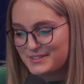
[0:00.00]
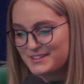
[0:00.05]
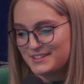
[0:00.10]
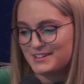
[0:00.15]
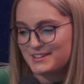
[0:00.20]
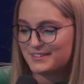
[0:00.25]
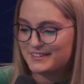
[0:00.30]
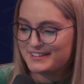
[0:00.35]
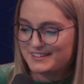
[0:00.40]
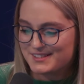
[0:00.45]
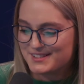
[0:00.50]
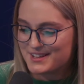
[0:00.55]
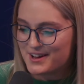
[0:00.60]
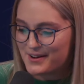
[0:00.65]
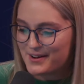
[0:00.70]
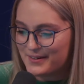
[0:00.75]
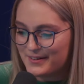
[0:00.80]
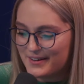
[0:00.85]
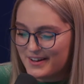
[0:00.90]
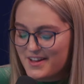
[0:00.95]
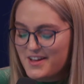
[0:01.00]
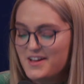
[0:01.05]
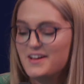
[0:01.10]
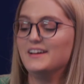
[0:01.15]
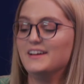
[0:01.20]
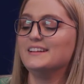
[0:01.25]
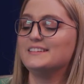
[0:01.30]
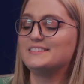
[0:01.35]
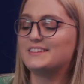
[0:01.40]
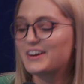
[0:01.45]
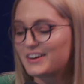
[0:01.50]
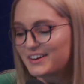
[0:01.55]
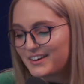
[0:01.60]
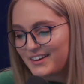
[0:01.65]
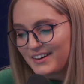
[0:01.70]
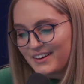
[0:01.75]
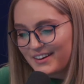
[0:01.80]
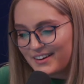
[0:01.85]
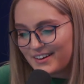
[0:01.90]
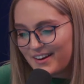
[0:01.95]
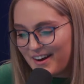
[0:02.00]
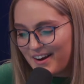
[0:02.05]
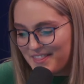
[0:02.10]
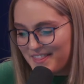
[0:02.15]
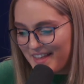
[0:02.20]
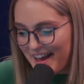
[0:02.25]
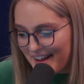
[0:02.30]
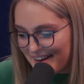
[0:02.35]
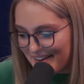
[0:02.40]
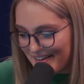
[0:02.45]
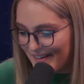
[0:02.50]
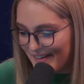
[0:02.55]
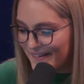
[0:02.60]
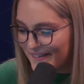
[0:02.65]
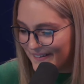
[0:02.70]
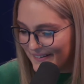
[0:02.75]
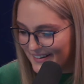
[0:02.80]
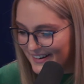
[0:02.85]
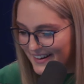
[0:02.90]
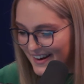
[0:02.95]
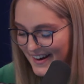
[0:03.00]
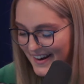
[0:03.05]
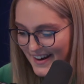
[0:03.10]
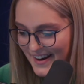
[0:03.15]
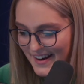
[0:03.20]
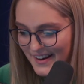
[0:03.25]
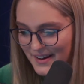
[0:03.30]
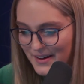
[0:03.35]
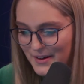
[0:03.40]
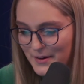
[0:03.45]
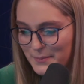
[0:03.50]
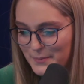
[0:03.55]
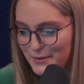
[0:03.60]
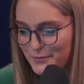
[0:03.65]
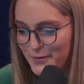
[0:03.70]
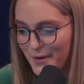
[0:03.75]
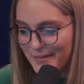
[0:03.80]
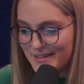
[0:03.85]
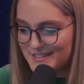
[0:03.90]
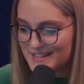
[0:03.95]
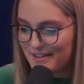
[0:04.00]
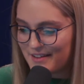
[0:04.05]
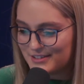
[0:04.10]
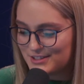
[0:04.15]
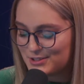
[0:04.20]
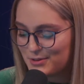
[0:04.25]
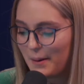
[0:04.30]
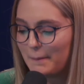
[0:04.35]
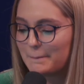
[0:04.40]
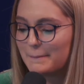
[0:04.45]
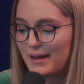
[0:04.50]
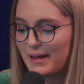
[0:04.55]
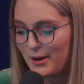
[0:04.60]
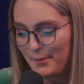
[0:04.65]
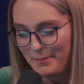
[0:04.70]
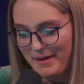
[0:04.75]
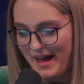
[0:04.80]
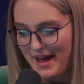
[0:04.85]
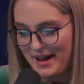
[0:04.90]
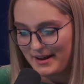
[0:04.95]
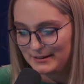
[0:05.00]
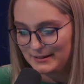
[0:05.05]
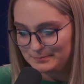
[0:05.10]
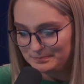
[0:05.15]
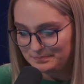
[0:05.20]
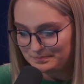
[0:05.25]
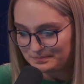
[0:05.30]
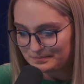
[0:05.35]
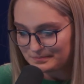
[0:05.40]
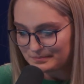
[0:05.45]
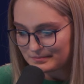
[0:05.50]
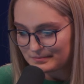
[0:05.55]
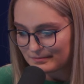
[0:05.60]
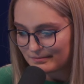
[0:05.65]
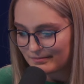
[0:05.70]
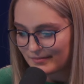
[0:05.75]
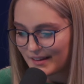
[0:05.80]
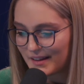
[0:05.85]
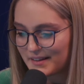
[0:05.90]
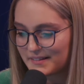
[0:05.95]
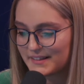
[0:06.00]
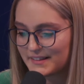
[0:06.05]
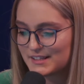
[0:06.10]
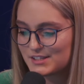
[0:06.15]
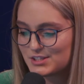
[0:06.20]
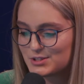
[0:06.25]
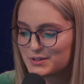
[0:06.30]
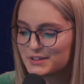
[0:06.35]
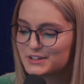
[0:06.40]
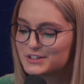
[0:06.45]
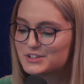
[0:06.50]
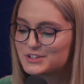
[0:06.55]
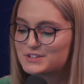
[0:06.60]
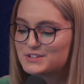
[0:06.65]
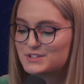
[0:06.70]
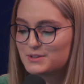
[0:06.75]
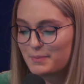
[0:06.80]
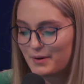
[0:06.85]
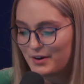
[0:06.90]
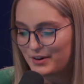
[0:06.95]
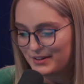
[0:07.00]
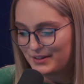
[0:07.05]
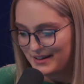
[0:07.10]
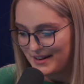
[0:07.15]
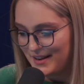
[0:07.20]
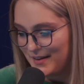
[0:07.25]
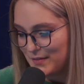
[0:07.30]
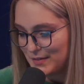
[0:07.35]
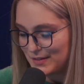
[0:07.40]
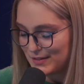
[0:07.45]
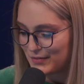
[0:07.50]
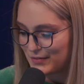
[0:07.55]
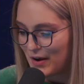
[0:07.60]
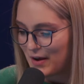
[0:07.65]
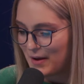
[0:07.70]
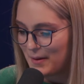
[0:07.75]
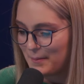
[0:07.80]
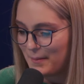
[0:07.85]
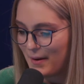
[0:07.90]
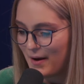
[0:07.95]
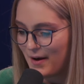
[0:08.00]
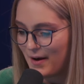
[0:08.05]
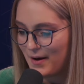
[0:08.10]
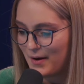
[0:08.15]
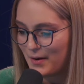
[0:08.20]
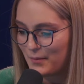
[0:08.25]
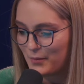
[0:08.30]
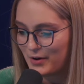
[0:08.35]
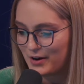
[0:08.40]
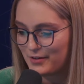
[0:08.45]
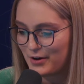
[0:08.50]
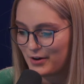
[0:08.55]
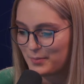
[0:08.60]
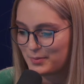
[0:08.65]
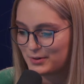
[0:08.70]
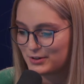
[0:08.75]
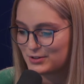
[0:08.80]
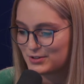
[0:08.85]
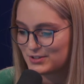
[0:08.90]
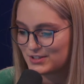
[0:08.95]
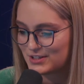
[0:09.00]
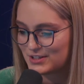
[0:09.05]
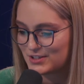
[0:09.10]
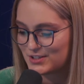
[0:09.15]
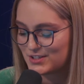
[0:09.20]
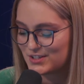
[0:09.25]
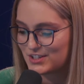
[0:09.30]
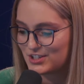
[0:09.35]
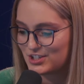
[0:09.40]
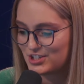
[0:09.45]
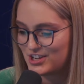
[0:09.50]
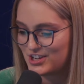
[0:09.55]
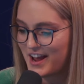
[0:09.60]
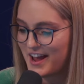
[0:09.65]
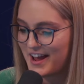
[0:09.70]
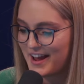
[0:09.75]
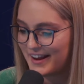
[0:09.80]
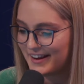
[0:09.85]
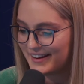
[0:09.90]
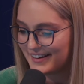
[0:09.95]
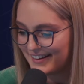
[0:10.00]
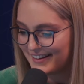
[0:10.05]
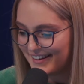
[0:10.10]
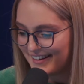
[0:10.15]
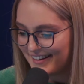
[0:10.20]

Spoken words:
they're doing. So, on that note, before we dive into our mailbag, let's do a little superlatives from one of our producers, Shay.